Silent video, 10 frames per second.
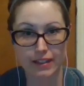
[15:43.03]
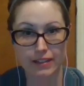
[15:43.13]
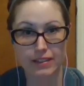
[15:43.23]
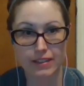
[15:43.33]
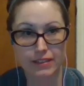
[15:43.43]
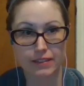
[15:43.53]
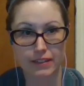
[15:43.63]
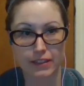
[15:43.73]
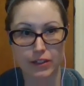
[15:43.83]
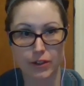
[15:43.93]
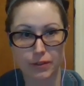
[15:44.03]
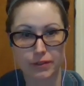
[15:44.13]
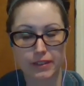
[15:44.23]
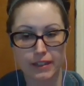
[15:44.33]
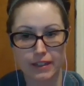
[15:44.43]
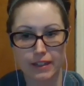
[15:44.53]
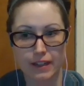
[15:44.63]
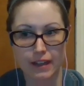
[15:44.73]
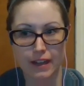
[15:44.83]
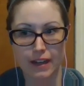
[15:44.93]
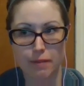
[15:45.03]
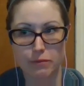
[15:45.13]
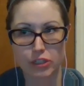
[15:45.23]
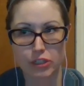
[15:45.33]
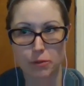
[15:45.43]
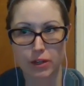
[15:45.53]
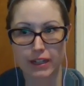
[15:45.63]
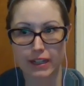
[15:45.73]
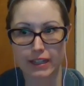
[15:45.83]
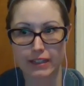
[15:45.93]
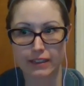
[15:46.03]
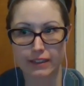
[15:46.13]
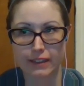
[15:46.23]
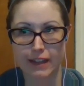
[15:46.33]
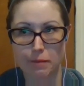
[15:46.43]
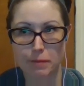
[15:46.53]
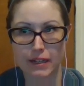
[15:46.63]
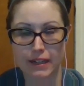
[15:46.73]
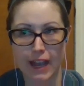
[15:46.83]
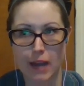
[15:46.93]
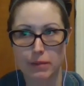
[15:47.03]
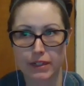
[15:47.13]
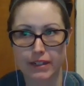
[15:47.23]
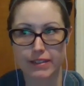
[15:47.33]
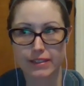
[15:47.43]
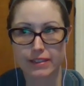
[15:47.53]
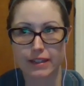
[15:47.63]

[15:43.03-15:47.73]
And, you know, just bringing in a little happiness,